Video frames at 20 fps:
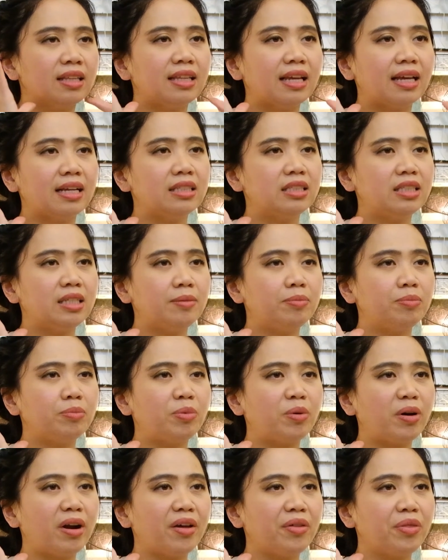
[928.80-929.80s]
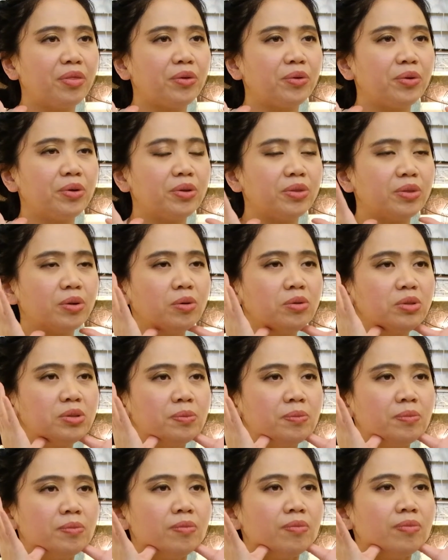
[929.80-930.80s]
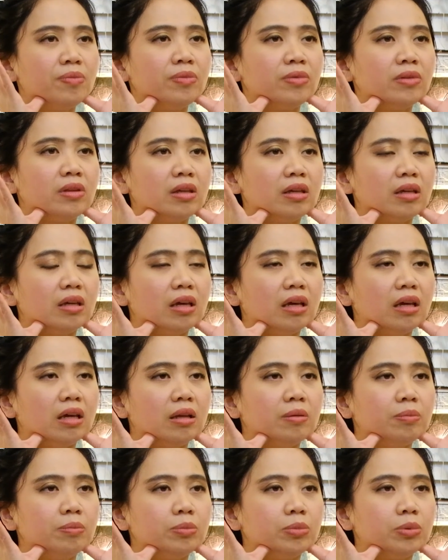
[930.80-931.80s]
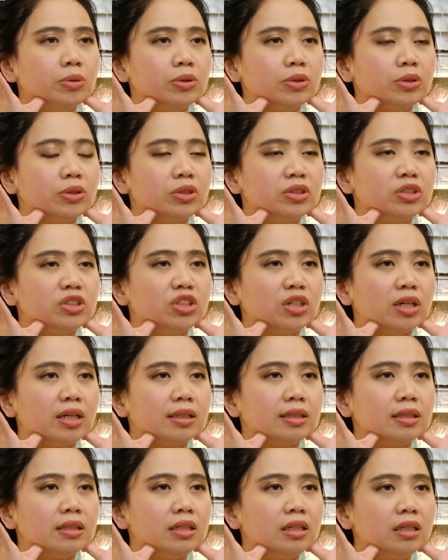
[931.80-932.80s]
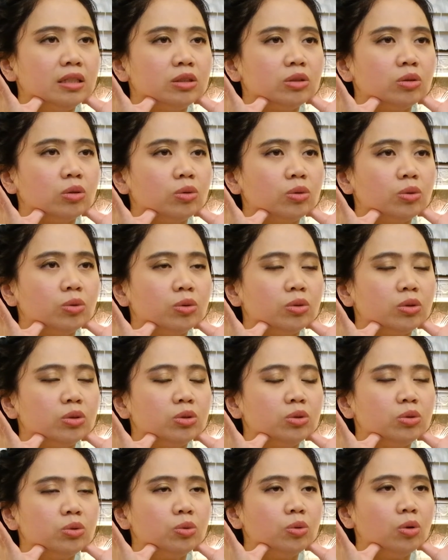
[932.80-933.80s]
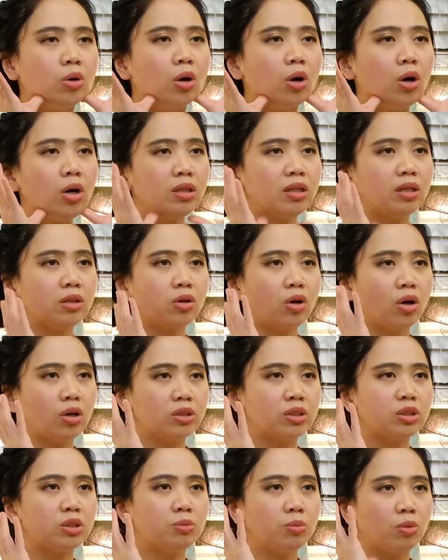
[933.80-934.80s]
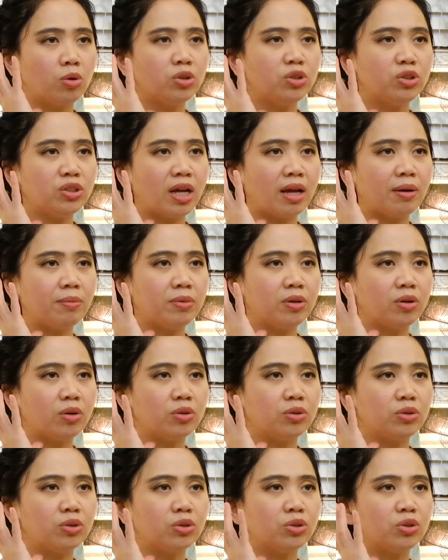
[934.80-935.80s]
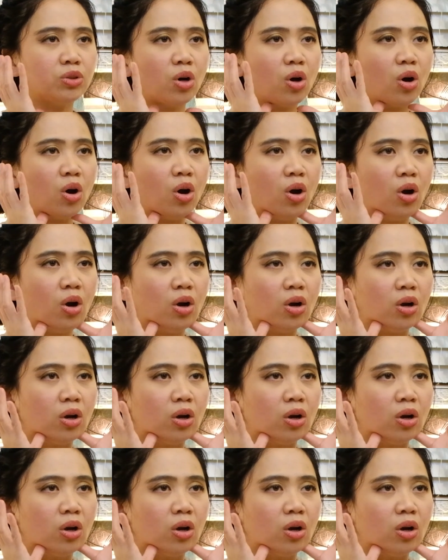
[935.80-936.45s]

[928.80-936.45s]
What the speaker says: Take a deep breath through your nose and push gently. Don't do it too hard, that causes more jamming on your jaw.